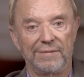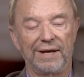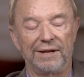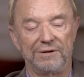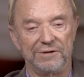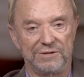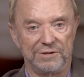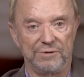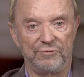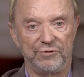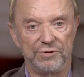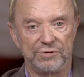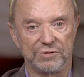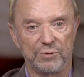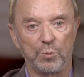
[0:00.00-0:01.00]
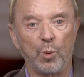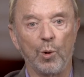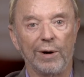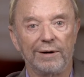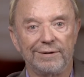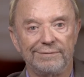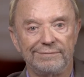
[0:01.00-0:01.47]
It deserves your
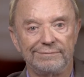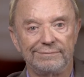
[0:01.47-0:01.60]
support.